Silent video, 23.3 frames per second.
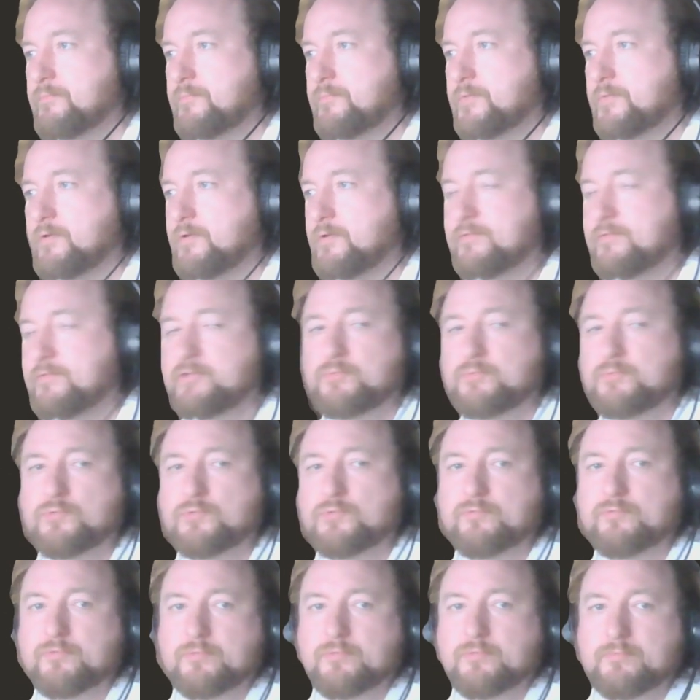of this move.
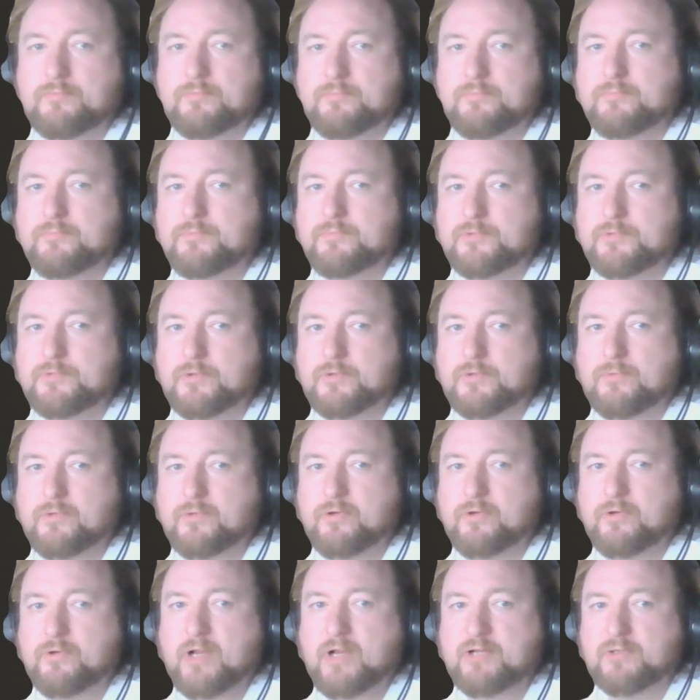So they're
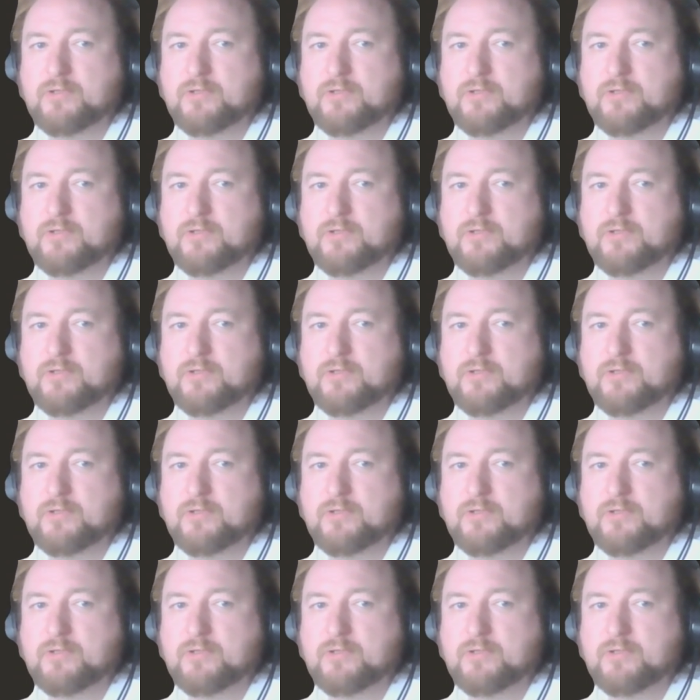not actually